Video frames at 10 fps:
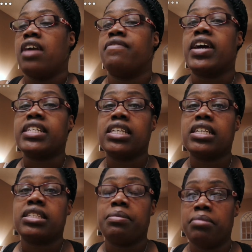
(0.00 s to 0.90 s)

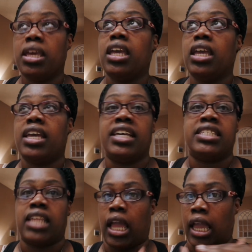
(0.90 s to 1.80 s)
Investing to me
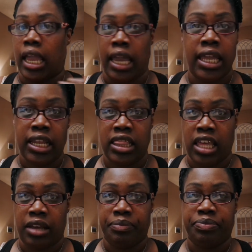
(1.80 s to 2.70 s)
is
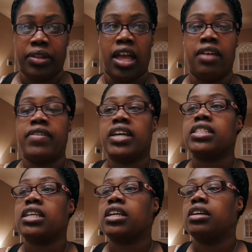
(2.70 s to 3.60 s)
anything.
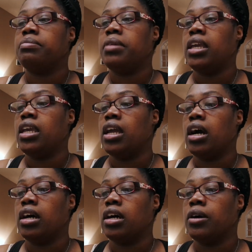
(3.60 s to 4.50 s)
Investing could
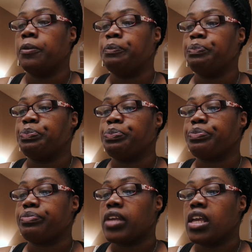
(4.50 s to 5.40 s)
be
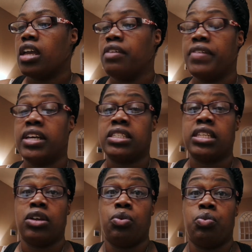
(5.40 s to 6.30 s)

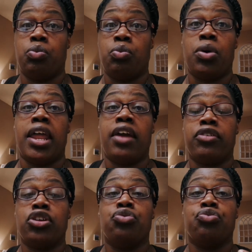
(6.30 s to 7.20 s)
invested in
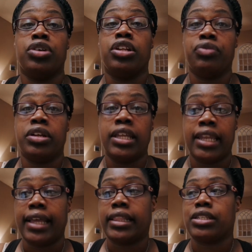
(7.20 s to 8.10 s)
whatever you really,
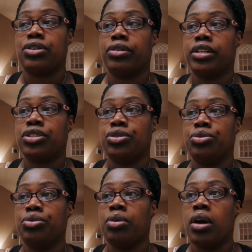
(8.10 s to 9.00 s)
really like, that's going
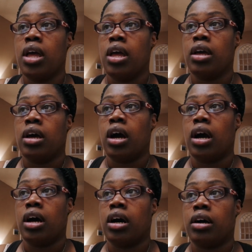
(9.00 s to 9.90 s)
to,
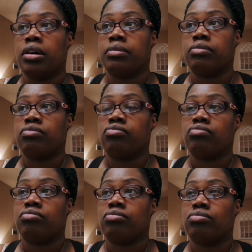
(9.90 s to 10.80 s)

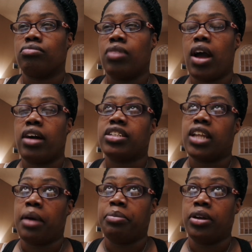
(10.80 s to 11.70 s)
how
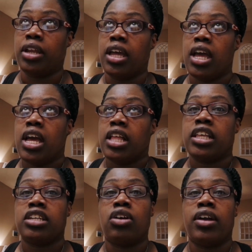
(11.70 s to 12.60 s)
should I put it?
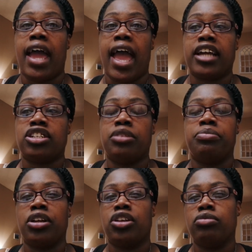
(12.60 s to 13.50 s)
That's going to actually
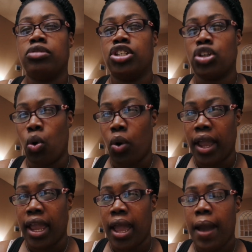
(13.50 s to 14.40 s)
bring you
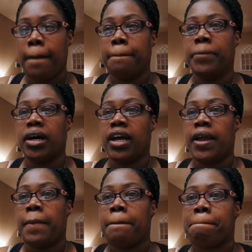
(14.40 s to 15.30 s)
joy,
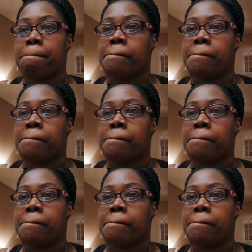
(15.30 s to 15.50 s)
but